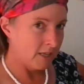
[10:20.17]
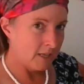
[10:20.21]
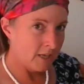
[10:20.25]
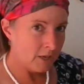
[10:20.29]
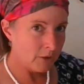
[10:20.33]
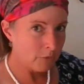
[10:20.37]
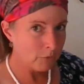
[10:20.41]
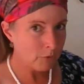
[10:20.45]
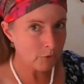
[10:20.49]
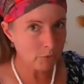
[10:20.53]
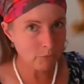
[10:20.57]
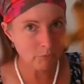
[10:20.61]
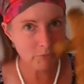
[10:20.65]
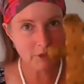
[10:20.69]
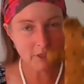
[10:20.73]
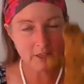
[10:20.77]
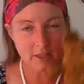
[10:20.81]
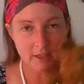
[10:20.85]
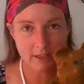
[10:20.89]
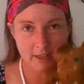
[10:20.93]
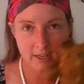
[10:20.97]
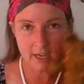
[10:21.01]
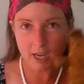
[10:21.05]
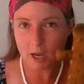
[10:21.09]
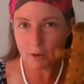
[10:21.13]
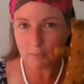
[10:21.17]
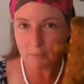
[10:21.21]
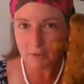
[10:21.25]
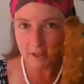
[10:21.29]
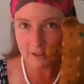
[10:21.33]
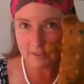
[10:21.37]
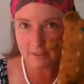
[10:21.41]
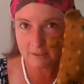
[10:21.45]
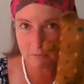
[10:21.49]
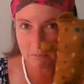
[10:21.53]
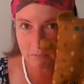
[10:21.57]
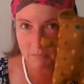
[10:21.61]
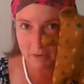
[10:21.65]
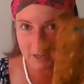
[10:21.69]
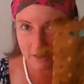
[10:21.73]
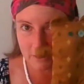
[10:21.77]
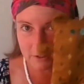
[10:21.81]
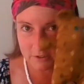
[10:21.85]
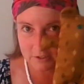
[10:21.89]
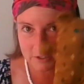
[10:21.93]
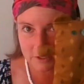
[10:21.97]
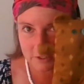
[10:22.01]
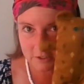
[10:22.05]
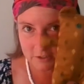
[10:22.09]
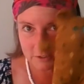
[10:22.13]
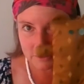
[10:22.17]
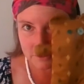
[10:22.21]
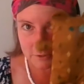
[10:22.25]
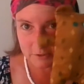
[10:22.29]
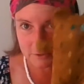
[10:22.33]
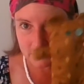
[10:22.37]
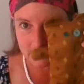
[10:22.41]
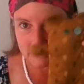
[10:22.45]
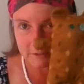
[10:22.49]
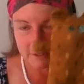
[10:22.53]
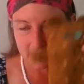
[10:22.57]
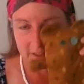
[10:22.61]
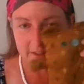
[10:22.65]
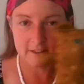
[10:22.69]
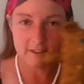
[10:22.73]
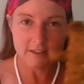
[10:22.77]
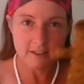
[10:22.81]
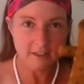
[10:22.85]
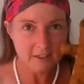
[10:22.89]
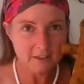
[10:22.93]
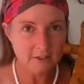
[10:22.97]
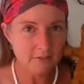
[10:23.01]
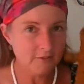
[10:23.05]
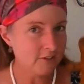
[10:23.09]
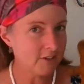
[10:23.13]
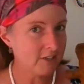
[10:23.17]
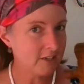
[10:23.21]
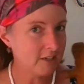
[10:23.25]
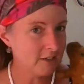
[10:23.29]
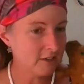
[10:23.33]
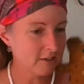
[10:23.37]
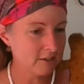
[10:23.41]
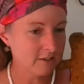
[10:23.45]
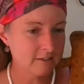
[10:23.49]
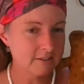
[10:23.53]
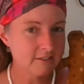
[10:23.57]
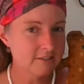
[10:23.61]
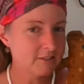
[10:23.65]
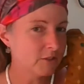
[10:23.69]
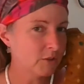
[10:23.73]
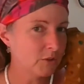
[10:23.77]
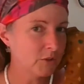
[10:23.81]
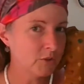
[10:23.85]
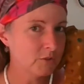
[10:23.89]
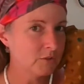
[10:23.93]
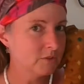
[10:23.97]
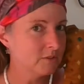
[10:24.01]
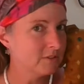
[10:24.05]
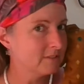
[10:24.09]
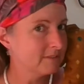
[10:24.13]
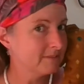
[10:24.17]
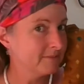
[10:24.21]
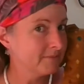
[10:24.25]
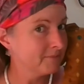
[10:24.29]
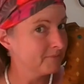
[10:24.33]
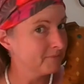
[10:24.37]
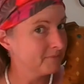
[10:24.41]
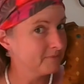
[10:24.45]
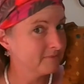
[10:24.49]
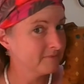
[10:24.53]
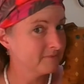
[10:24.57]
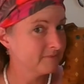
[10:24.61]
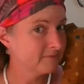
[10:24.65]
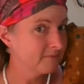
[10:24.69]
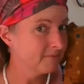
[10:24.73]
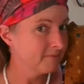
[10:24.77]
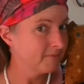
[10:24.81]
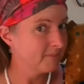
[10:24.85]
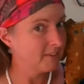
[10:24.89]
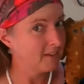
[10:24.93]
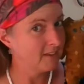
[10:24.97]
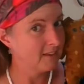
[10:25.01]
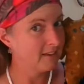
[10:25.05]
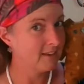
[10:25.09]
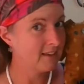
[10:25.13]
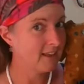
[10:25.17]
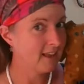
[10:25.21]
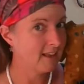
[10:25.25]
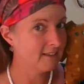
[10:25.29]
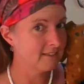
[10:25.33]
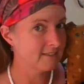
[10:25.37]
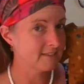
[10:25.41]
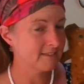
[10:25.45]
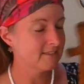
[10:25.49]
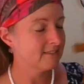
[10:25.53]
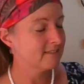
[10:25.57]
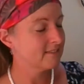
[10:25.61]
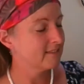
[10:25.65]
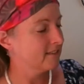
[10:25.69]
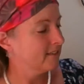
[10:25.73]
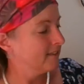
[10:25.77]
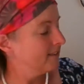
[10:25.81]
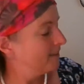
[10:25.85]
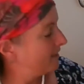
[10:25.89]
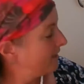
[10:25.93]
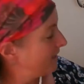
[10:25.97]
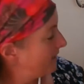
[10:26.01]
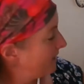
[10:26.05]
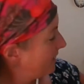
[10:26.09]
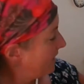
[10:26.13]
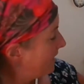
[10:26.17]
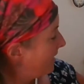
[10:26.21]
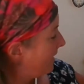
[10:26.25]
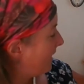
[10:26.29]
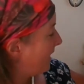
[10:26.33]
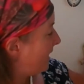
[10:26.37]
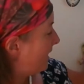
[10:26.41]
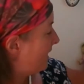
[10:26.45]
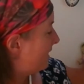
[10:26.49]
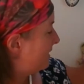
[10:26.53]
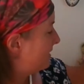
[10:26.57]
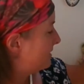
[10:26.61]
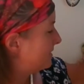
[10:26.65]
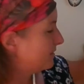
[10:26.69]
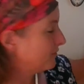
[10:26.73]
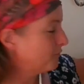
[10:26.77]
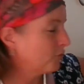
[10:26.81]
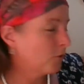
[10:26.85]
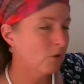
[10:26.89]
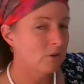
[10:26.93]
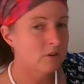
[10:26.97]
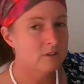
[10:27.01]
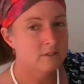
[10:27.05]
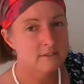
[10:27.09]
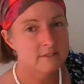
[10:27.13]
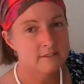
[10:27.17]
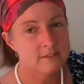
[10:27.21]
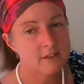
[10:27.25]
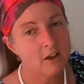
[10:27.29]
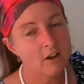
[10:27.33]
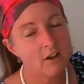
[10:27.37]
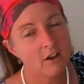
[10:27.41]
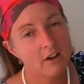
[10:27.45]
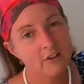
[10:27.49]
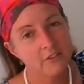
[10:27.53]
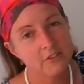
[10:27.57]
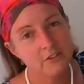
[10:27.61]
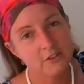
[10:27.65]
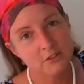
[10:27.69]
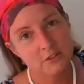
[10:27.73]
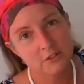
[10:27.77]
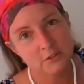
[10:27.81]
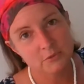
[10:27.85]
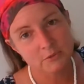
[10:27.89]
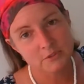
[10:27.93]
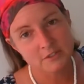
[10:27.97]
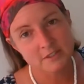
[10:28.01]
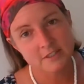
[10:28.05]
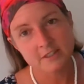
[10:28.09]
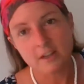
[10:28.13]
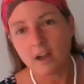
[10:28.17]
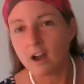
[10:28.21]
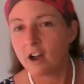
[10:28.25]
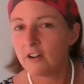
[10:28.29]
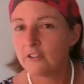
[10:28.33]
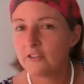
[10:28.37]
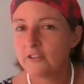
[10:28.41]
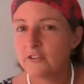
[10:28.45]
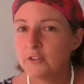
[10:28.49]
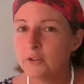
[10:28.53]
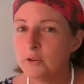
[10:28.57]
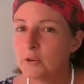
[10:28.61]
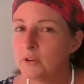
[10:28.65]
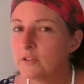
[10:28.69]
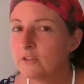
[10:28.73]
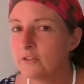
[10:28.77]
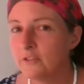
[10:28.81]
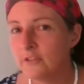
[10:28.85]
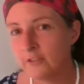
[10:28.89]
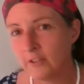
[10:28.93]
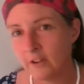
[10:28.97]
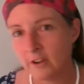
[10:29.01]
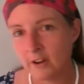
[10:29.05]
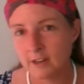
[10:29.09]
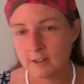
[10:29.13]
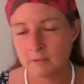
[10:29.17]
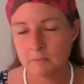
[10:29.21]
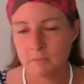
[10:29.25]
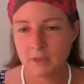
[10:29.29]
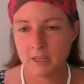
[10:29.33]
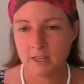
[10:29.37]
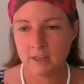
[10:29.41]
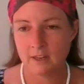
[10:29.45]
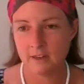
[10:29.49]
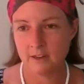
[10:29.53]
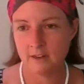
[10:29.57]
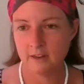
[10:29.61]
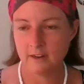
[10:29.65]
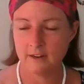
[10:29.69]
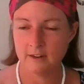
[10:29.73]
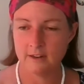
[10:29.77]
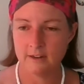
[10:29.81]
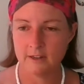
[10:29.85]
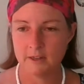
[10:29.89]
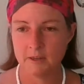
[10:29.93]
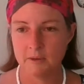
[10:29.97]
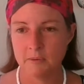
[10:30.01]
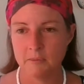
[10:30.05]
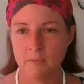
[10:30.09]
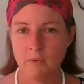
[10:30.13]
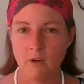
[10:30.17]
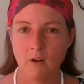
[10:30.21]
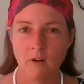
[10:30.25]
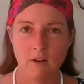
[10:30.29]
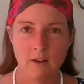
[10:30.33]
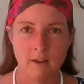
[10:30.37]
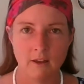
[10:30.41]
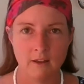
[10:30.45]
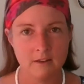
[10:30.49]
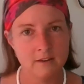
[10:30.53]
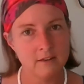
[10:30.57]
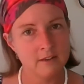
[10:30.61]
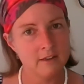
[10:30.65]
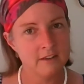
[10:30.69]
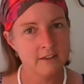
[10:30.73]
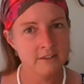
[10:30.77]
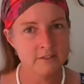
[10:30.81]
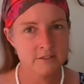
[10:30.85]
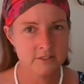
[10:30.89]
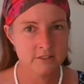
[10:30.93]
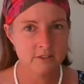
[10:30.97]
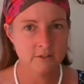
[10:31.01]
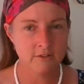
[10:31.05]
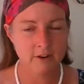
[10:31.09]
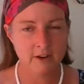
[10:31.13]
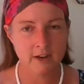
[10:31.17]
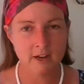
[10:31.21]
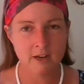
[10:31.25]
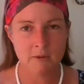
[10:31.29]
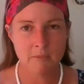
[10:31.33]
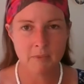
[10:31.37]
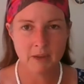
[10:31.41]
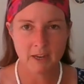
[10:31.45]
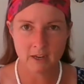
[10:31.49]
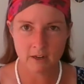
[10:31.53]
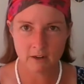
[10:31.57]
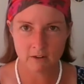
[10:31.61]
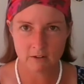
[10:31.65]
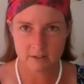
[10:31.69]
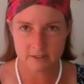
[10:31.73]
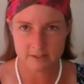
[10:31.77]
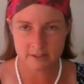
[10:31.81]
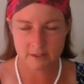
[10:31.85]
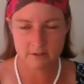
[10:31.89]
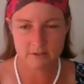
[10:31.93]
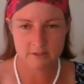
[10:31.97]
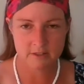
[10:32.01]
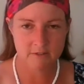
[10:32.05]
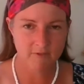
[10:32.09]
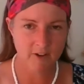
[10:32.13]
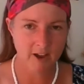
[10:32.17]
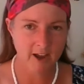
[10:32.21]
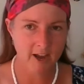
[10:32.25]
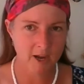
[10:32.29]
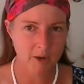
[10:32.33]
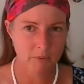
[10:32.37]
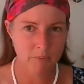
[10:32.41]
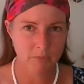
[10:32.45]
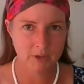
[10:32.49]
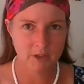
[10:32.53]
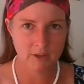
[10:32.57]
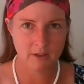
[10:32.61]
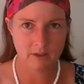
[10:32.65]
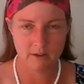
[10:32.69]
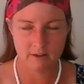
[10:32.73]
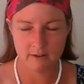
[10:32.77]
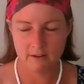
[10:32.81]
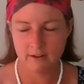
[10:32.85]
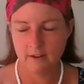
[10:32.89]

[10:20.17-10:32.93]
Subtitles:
will be coming in the mail to you at the end of a year. So, yes. And, of course, all the usual stuff. You can find me on Instagram, Hancock's House of Happy,